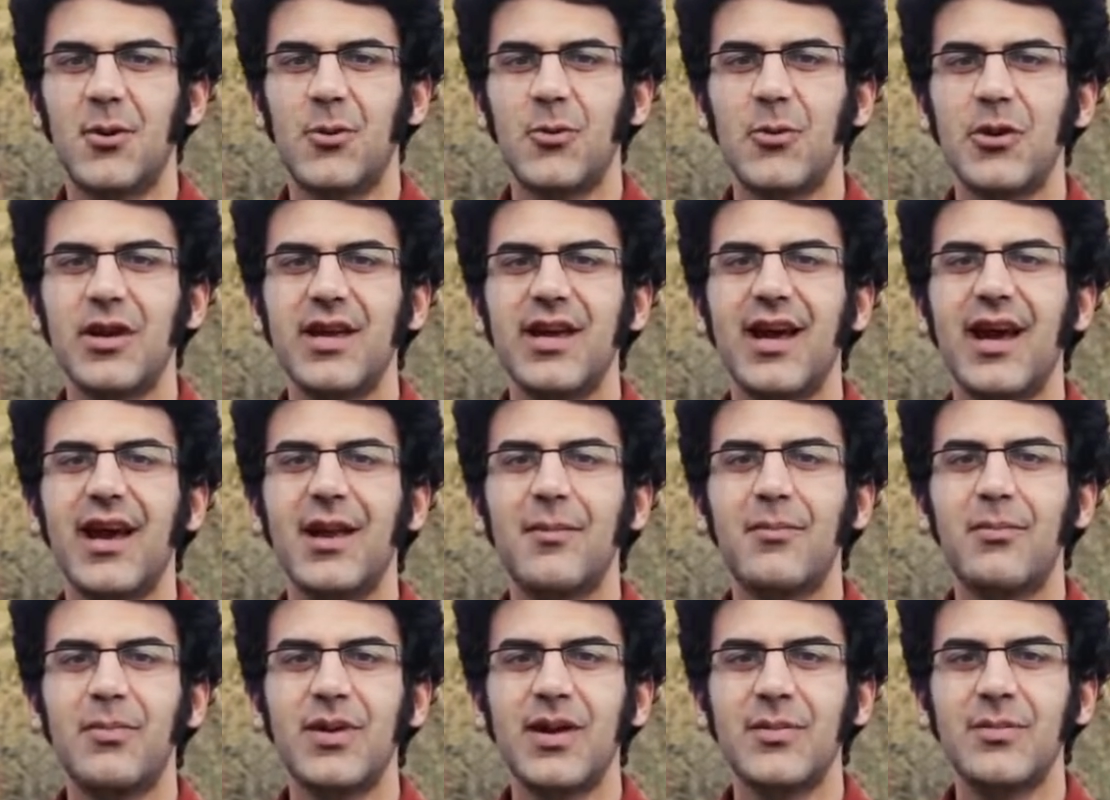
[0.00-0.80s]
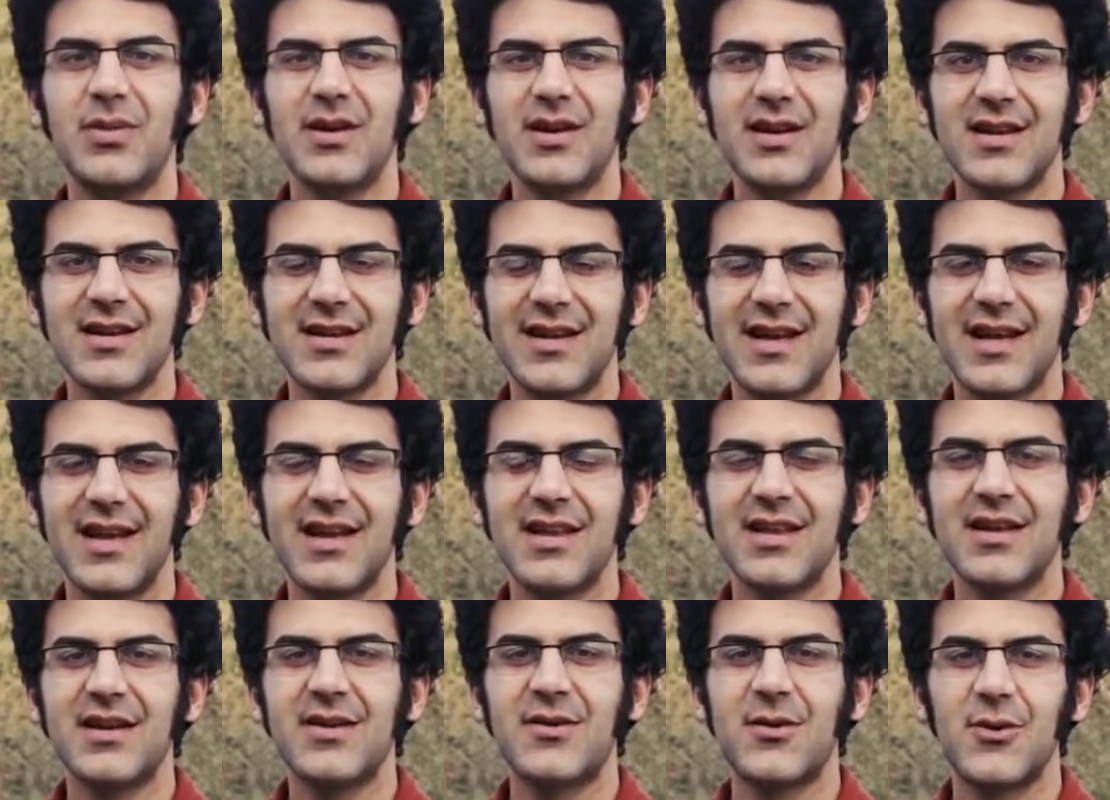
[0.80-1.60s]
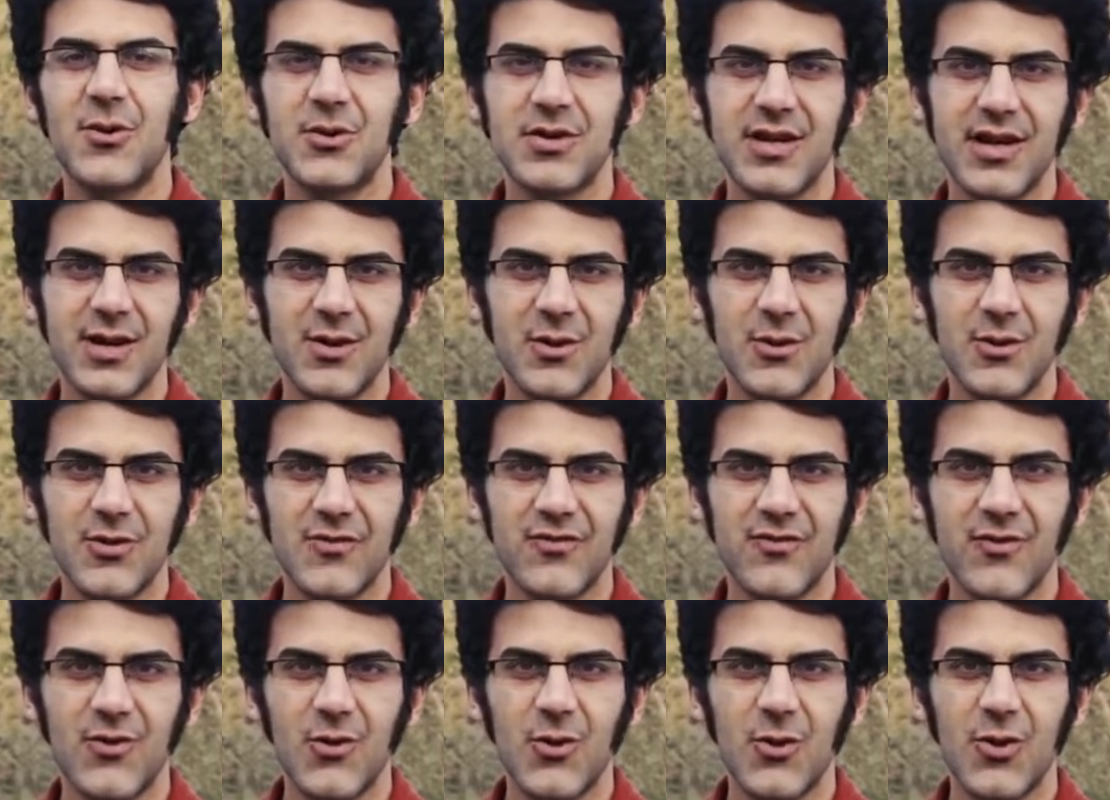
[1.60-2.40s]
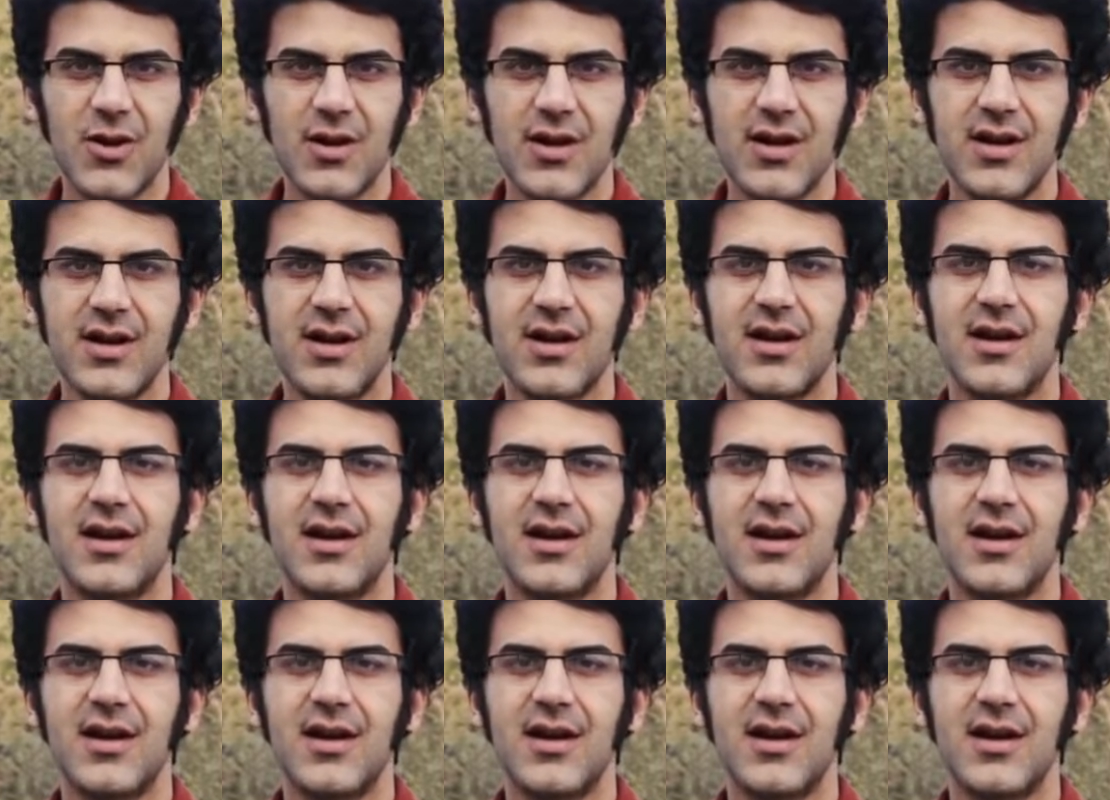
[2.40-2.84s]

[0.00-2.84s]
We help people in Delhi grow their own food